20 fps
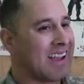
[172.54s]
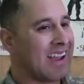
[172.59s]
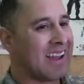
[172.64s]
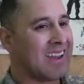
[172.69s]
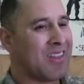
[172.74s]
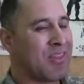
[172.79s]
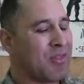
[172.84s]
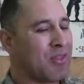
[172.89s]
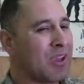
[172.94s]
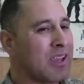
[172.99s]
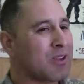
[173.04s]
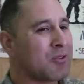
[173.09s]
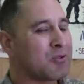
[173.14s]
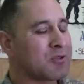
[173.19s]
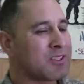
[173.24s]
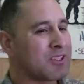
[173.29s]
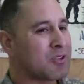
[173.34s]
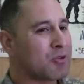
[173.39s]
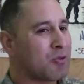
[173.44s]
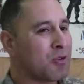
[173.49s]
didn't think it
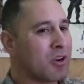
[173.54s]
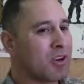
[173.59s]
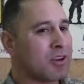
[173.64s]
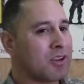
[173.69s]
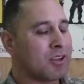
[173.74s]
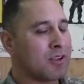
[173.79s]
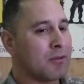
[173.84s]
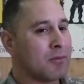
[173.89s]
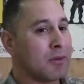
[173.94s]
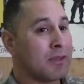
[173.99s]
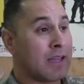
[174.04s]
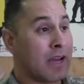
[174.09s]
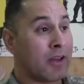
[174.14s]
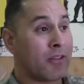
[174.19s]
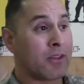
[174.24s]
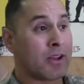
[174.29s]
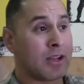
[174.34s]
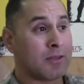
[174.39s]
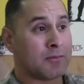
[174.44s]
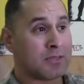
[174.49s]
was going to work, but now
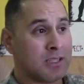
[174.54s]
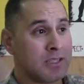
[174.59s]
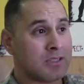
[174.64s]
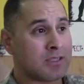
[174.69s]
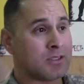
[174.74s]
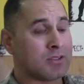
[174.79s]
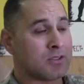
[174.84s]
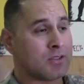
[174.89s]
that I'm teaching